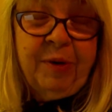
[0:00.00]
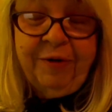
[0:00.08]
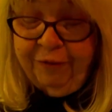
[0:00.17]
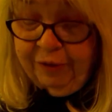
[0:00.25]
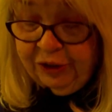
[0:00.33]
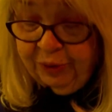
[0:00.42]

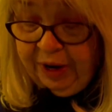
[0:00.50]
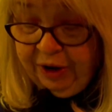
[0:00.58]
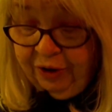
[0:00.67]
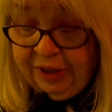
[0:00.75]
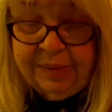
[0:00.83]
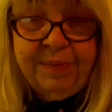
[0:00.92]

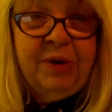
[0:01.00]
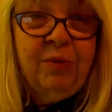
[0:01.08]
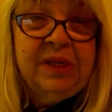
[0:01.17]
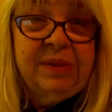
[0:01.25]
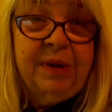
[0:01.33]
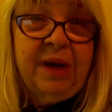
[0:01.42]
refrigerator, it's been
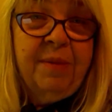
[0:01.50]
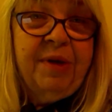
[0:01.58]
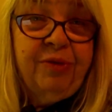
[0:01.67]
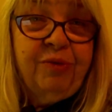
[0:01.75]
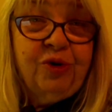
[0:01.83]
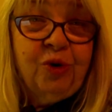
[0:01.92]
what's been
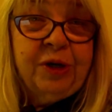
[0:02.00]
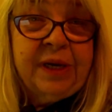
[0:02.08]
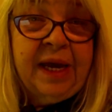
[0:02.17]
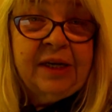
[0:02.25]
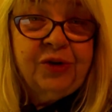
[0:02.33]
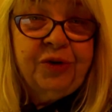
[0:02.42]
coming through
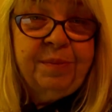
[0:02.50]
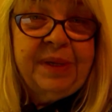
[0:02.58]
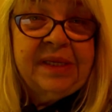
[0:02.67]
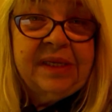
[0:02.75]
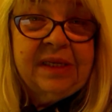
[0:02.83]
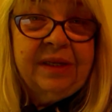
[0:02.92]
DoorDash or the
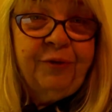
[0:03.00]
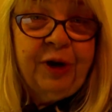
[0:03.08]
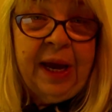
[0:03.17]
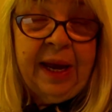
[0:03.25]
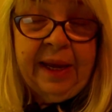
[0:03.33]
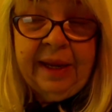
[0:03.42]
pizza delivery
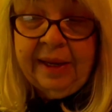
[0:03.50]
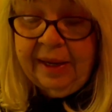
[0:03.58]
guy.